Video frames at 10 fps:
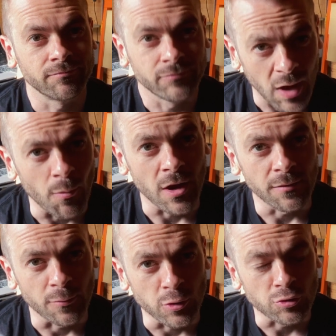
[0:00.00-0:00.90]
get ready
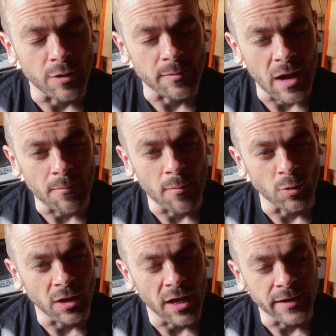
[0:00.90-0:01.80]
for a trip down memory
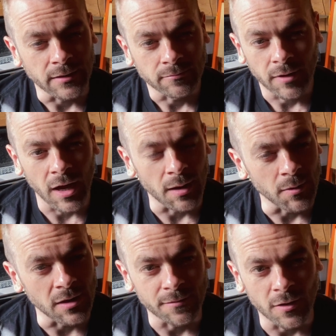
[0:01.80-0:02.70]
lane. And I
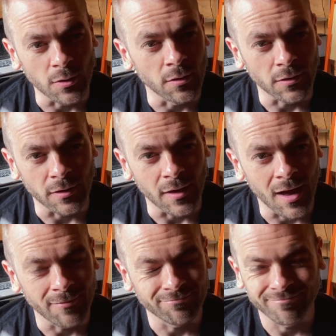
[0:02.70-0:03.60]
mean, if you're younger than
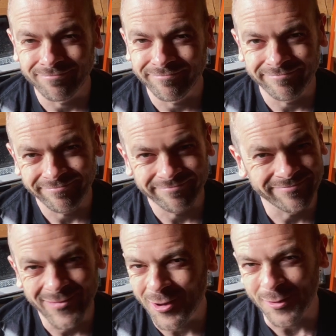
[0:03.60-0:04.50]
that,
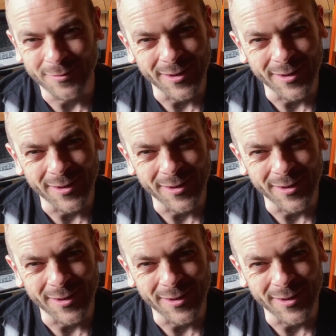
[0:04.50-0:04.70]
good for